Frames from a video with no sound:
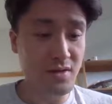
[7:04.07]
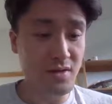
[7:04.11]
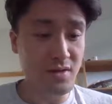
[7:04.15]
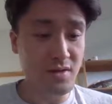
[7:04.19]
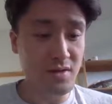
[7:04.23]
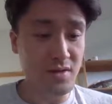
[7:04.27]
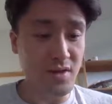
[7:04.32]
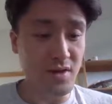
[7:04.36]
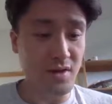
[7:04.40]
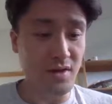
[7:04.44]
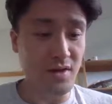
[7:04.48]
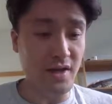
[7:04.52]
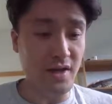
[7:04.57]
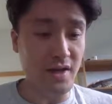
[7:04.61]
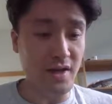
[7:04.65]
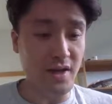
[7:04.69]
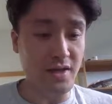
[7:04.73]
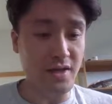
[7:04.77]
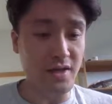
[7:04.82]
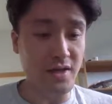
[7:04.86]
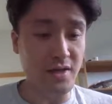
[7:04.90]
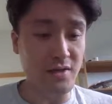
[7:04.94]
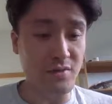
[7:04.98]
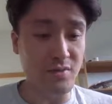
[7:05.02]
Okay,
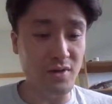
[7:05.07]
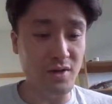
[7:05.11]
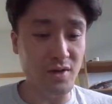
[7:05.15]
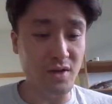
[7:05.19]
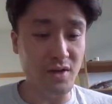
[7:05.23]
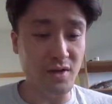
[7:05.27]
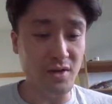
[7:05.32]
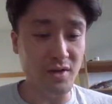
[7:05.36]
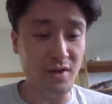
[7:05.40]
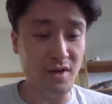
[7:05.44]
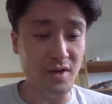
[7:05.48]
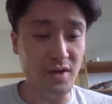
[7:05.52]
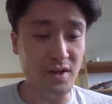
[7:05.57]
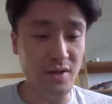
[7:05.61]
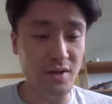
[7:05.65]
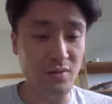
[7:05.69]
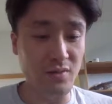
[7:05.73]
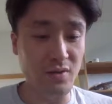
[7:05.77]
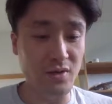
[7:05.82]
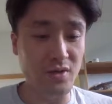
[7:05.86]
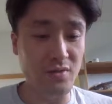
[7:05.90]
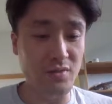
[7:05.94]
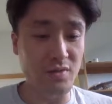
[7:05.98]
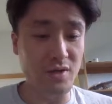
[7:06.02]
and then we are getting
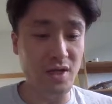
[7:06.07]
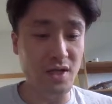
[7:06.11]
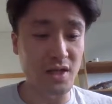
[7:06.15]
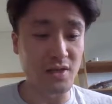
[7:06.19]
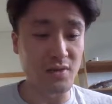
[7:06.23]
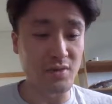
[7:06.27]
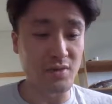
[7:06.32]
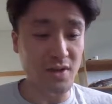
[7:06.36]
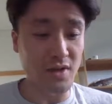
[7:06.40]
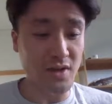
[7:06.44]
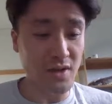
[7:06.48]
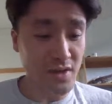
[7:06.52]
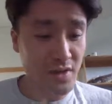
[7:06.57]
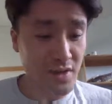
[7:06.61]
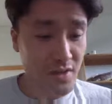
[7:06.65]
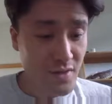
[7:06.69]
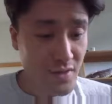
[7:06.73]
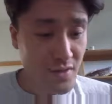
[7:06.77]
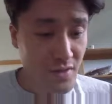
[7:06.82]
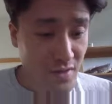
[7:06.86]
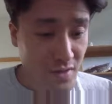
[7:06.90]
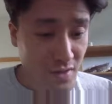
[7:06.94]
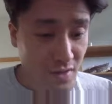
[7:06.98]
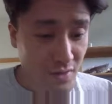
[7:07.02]
what we need, right?
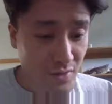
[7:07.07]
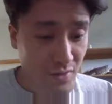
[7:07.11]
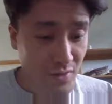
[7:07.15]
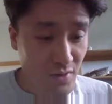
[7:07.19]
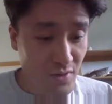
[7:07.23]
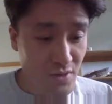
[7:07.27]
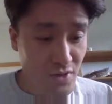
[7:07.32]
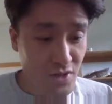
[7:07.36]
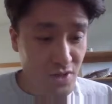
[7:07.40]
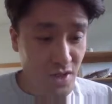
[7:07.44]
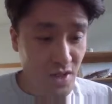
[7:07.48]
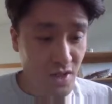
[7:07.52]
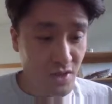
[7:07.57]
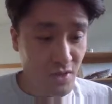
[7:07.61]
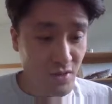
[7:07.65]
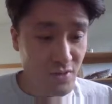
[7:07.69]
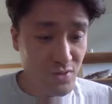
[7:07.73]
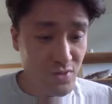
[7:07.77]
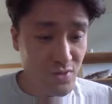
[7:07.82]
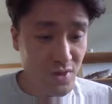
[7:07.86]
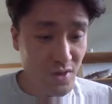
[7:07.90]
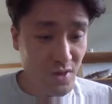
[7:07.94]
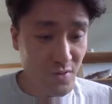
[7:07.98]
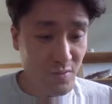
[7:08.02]
We will check on
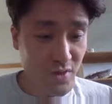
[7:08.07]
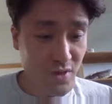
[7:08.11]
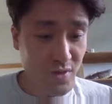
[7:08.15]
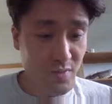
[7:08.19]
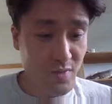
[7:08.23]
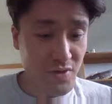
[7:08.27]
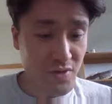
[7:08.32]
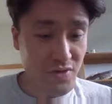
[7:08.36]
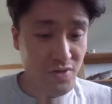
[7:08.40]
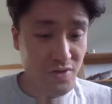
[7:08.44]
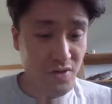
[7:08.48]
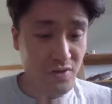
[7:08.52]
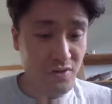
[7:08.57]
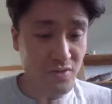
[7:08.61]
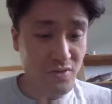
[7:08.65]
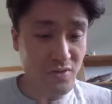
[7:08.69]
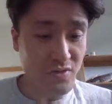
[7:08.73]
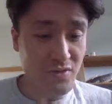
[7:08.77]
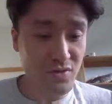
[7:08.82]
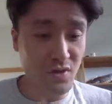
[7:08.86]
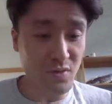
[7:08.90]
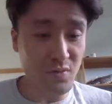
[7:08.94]
Trump administrative top